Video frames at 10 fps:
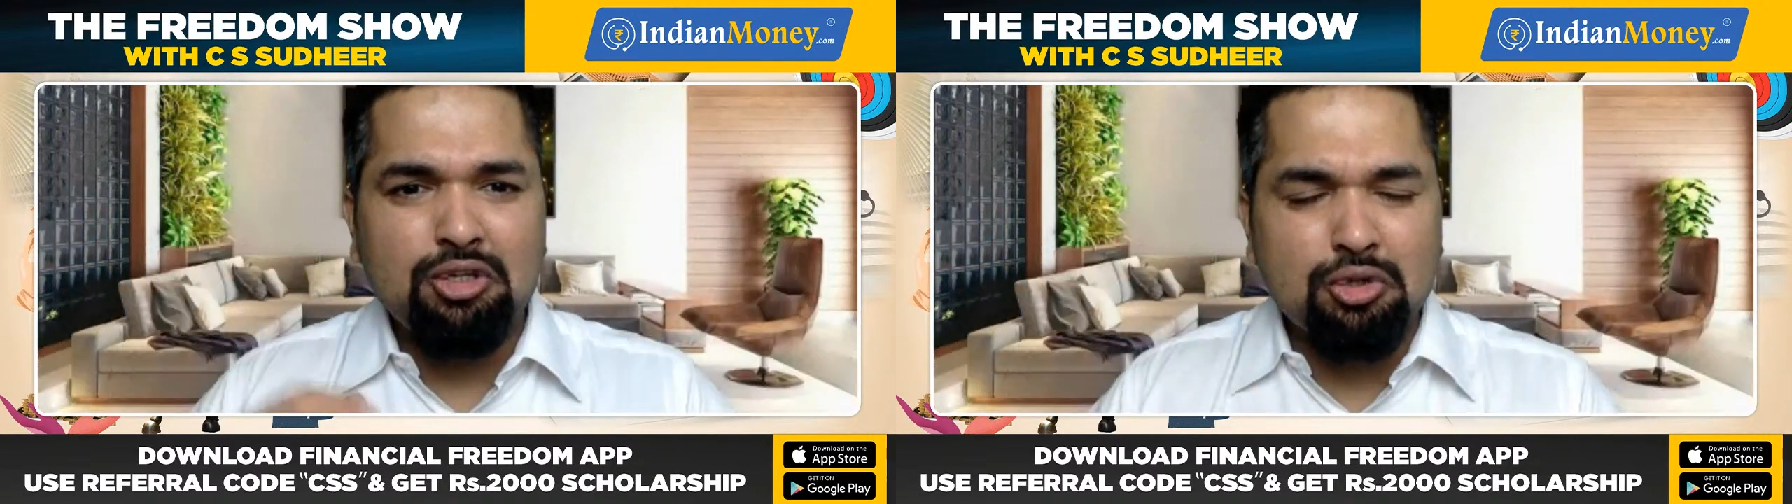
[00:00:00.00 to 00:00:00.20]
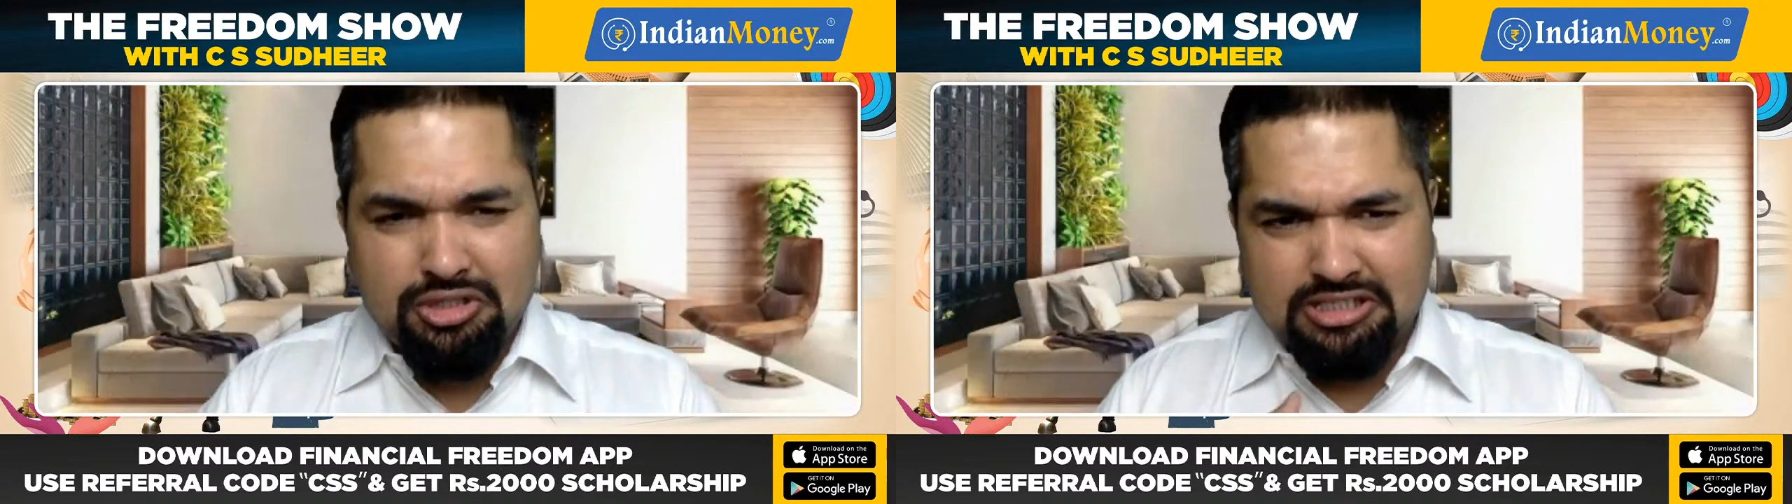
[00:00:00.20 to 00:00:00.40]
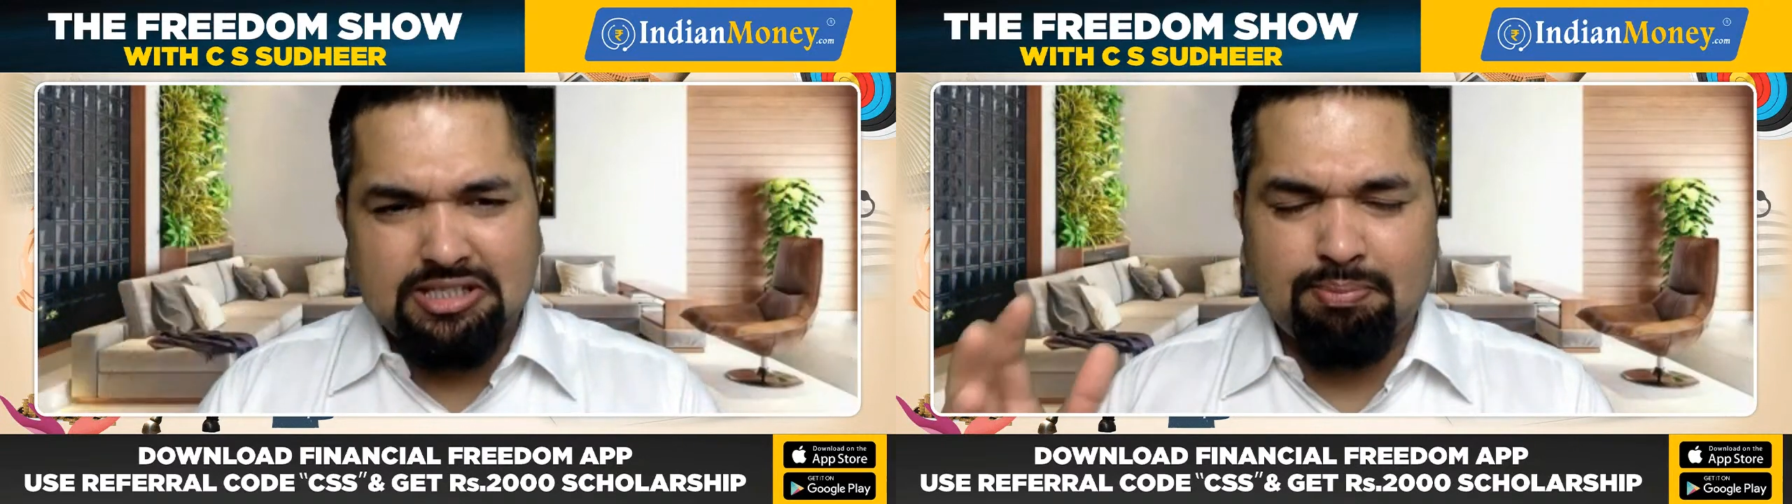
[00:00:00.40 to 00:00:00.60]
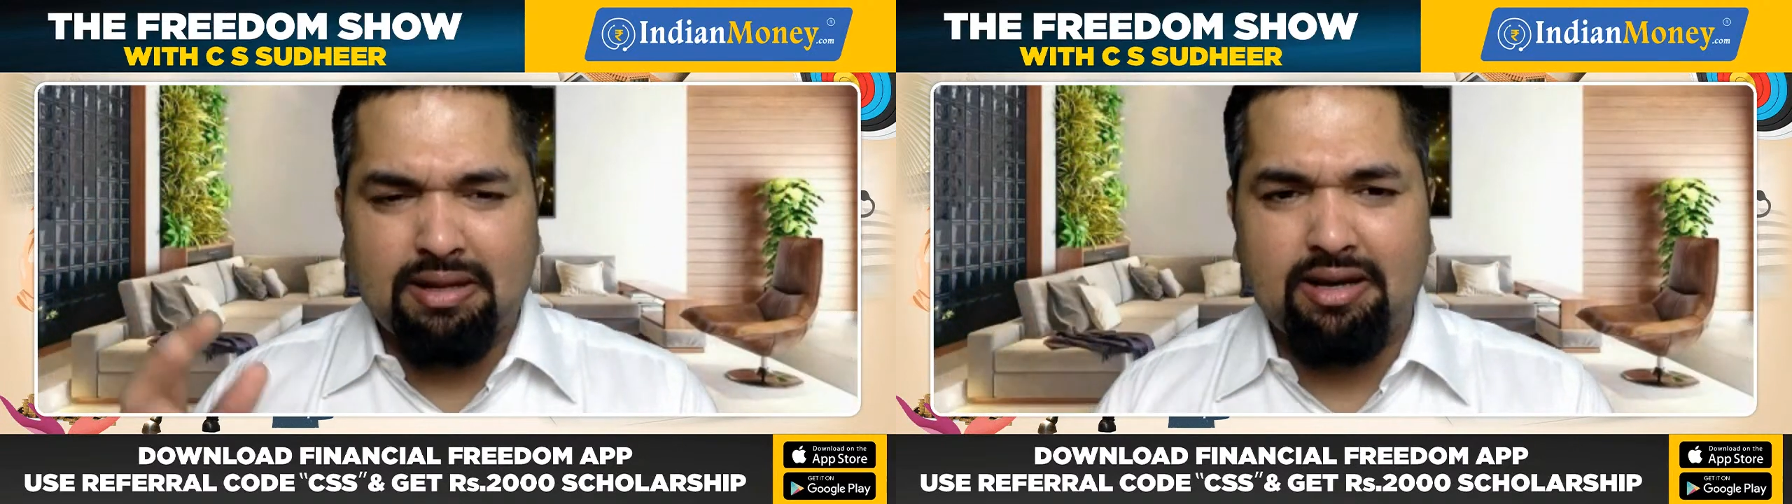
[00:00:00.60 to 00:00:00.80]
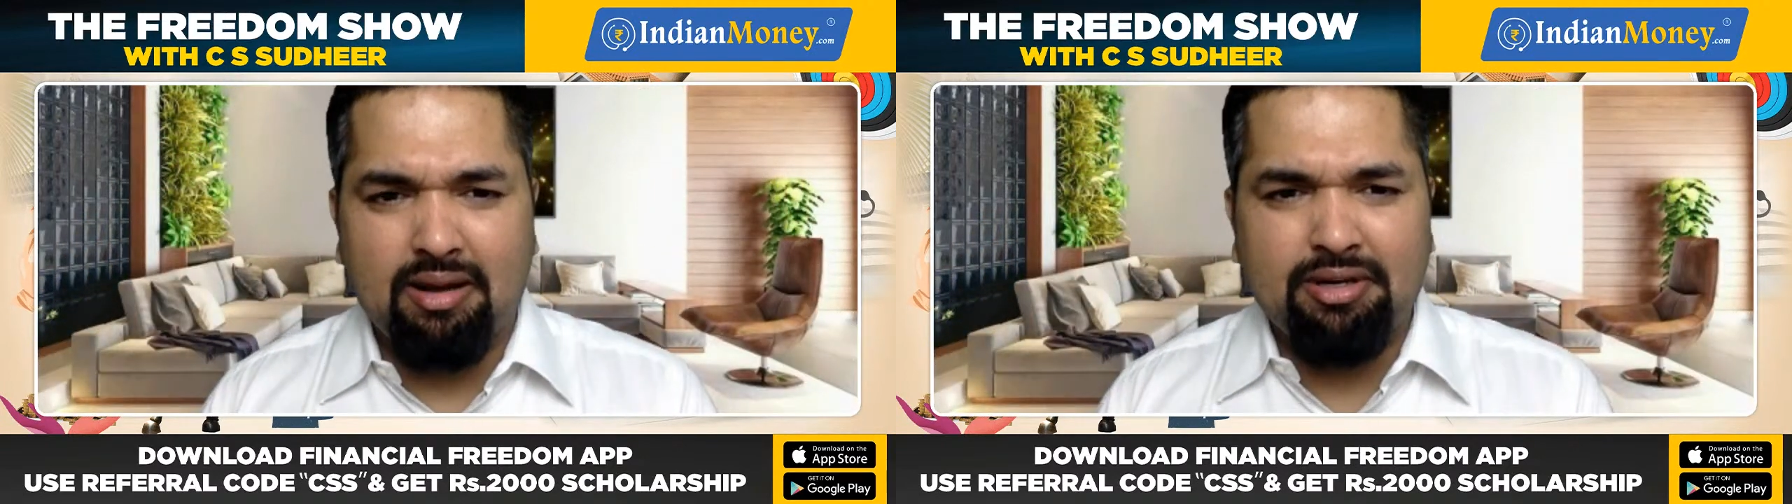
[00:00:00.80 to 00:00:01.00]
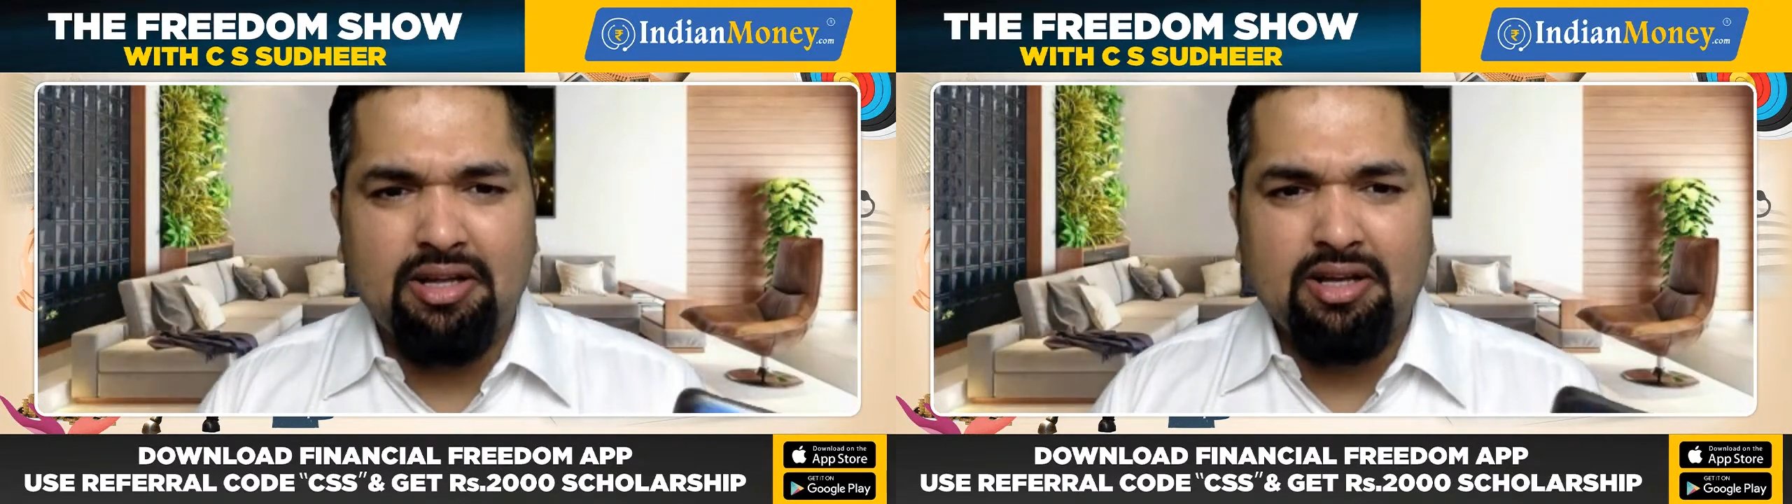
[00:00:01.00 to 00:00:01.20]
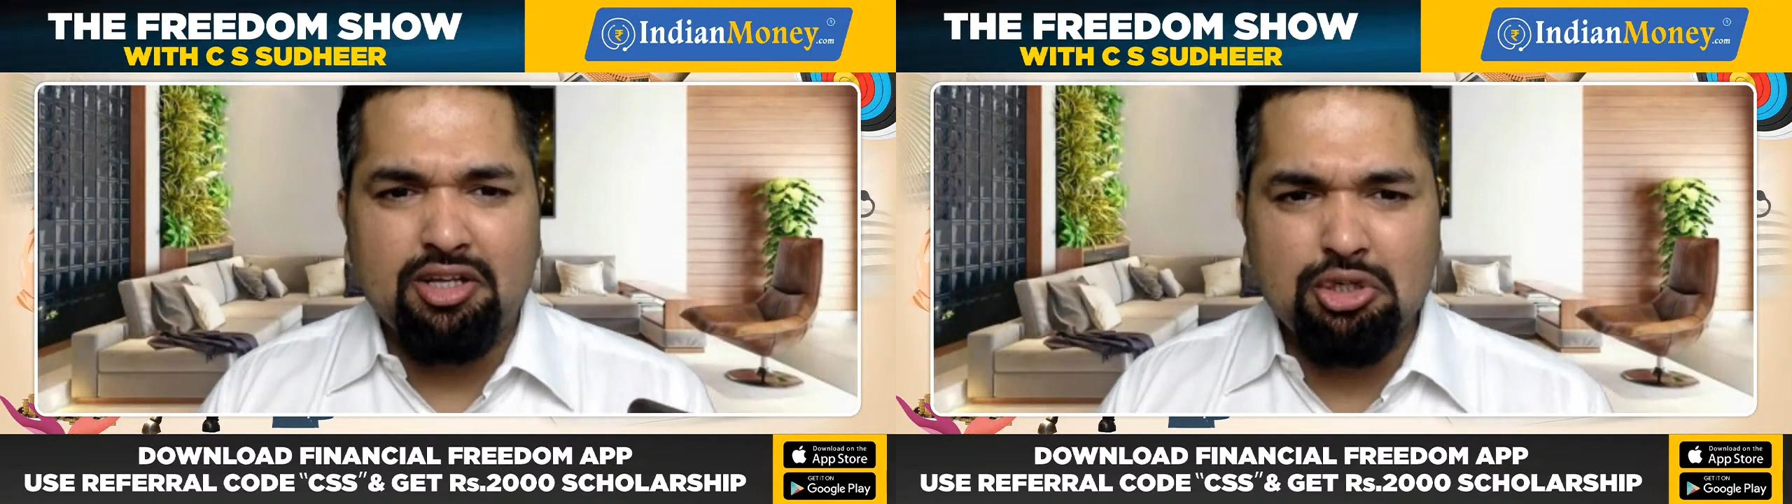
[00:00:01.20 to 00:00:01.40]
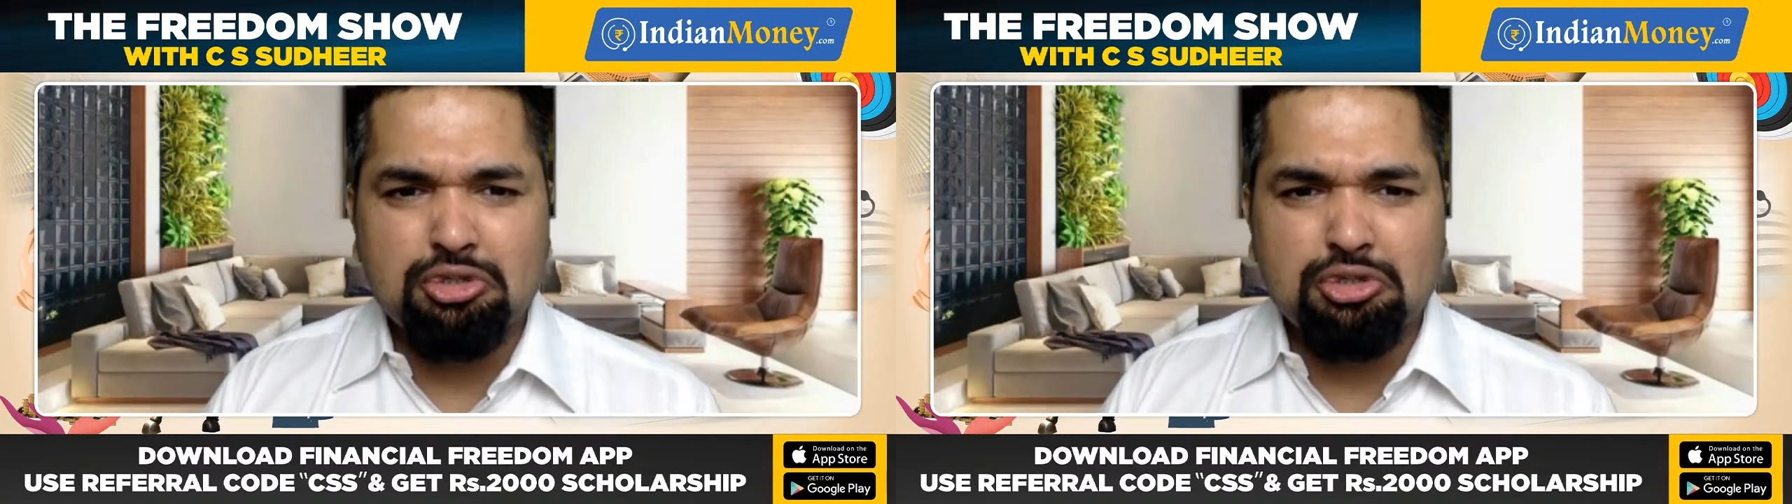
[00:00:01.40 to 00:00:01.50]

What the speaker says: You discipline. I mean,